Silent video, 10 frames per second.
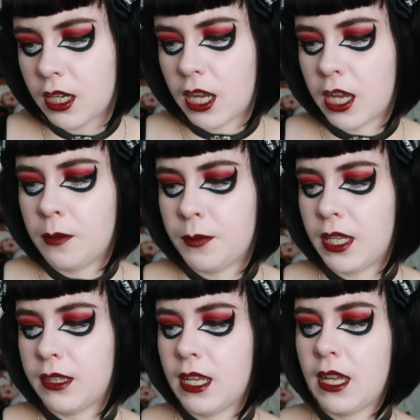
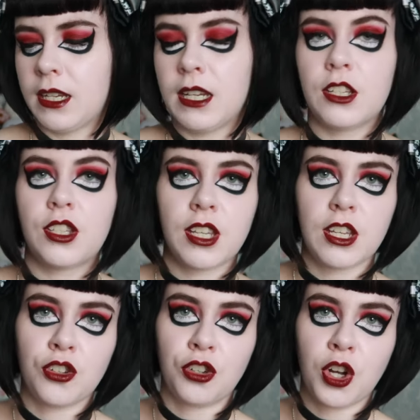And then
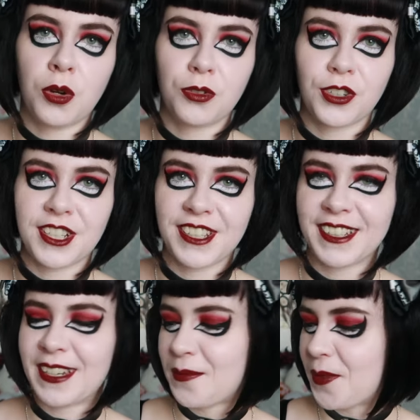it's not gold or
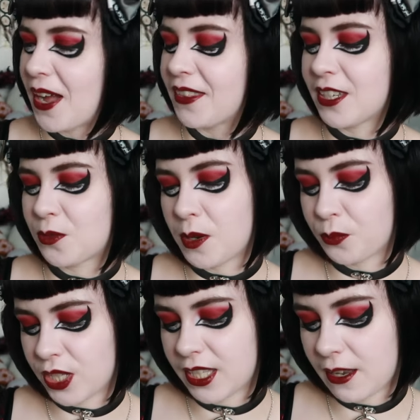anything, but this one
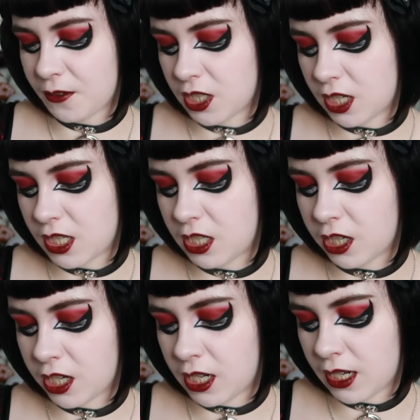was
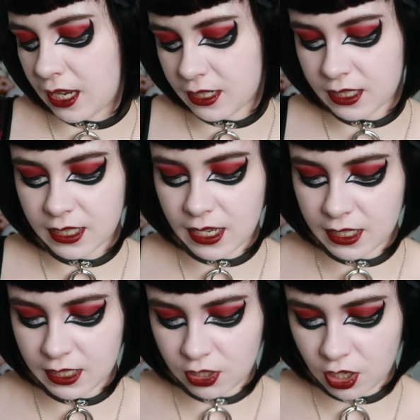$7.99, and it said
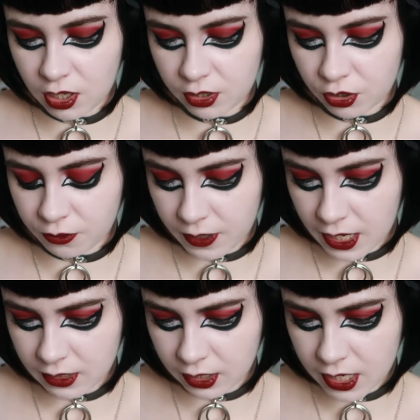it starts off
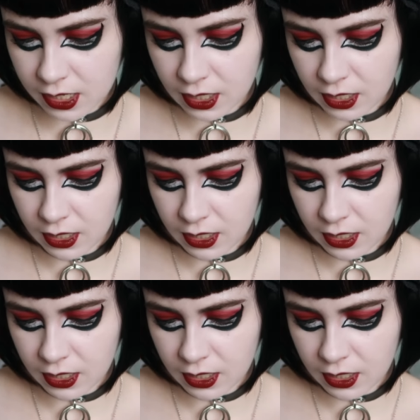at like